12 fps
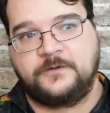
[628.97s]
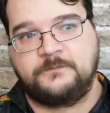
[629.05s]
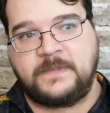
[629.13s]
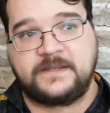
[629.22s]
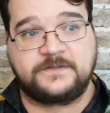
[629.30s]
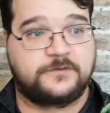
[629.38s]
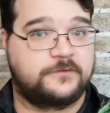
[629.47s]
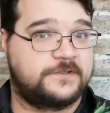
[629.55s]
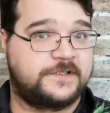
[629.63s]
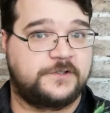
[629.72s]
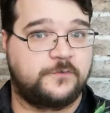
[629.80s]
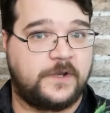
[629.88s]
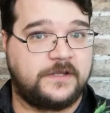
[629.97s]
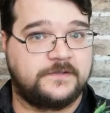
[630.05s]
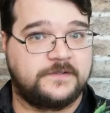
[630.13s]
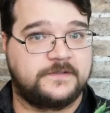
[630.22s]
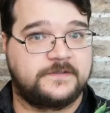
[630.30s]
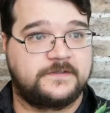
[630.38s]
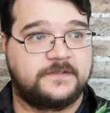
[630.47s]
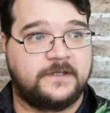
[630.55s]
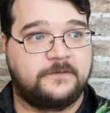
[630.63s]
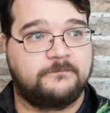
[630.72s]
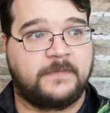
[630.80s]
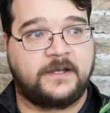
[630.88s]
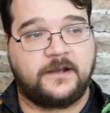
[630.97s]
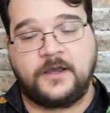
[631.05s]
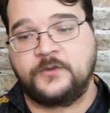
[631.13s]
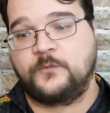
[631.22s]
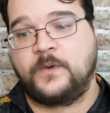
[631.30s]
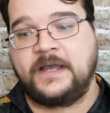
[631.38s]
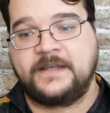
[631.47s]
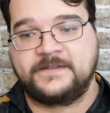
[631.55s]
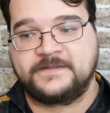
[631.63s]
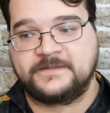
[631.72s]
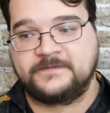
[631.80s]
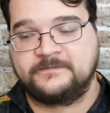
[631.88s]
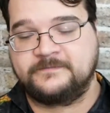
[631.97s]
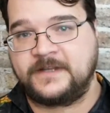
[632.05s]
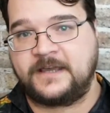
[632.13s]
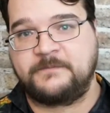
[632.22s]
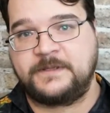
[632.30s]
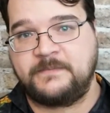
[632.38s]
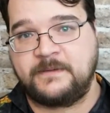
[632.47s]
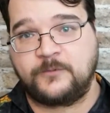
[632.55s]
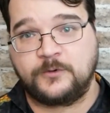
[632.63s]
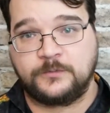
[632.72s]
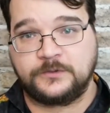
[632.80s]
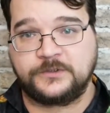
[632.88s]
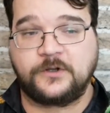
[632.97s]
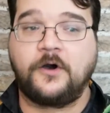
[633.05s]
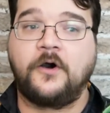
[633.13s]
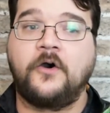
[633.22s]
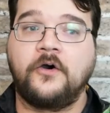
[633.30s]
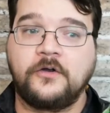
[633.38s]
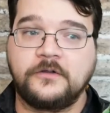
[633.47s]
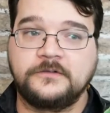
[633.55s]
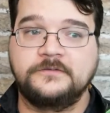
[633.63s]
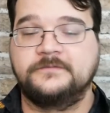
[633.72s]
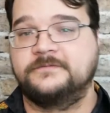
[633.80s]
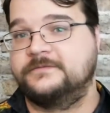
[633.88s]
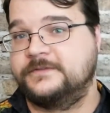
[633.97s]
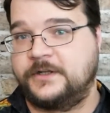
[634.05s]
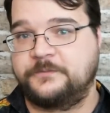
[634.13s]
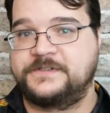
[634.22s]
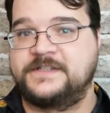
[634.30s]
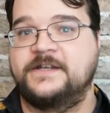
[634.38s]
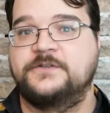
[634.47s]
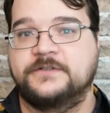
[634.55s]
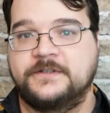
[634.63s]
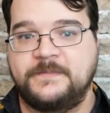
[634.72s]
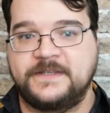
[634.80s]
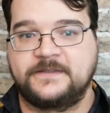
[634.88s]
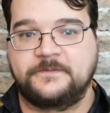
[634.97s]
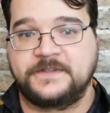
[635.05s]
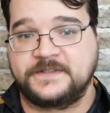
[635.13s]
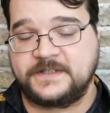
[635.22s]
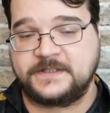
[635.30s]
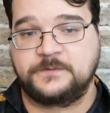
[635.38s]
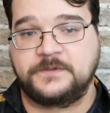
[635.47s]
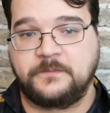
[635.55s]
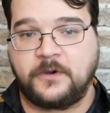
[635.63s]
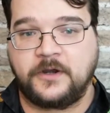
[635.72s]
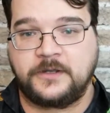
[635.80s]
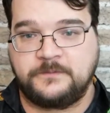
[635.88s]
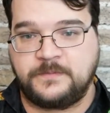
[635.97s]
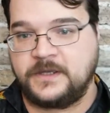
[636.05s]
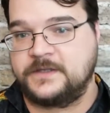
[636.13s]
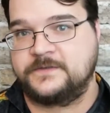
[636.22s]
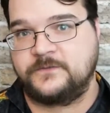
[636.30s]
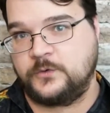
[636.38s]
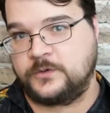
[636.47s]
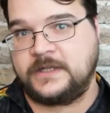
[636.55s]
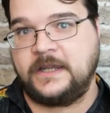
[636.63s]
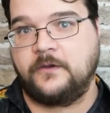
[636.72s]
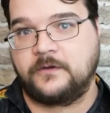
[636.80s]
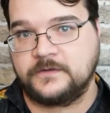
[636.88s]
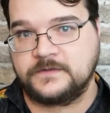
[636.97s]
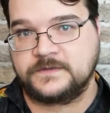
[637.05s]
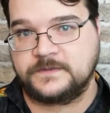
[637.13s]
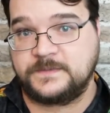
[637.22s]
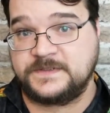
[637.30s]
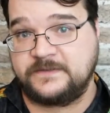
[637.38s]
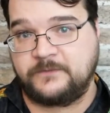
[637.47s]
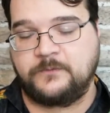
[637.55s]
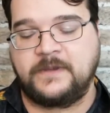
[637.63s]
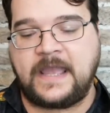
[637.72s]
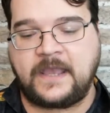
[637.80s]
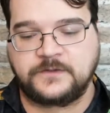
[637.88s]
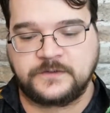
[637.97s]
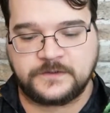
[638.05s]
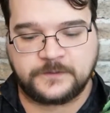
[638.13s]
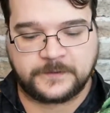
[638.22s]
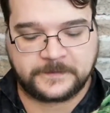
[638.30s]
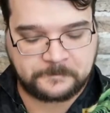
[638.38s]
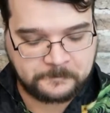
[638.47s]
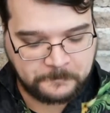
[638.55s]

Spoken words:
make certain situations that might otherwise not be memorable at all, potentially be something that sticks with the party because of your character's specific reaction to it.